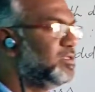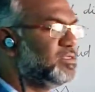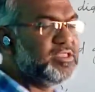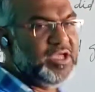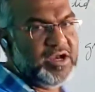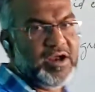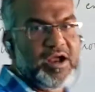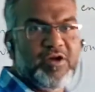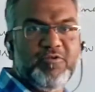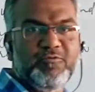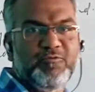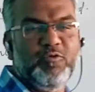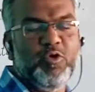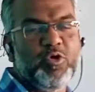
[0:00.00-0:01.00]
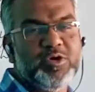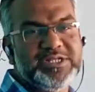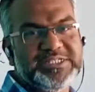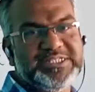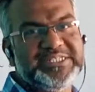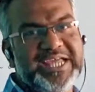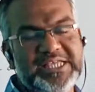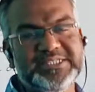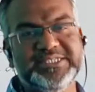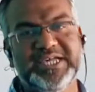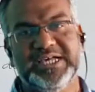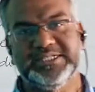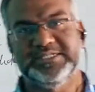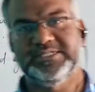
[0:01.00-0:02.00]
there are 4
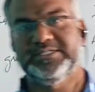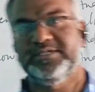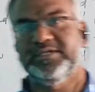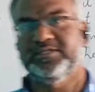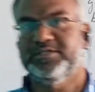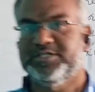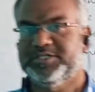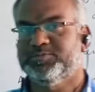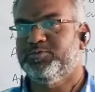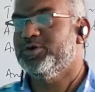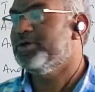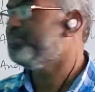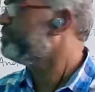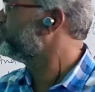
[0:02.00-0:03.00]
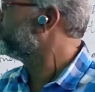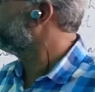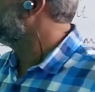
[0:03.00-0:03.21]
stanzas in this poem.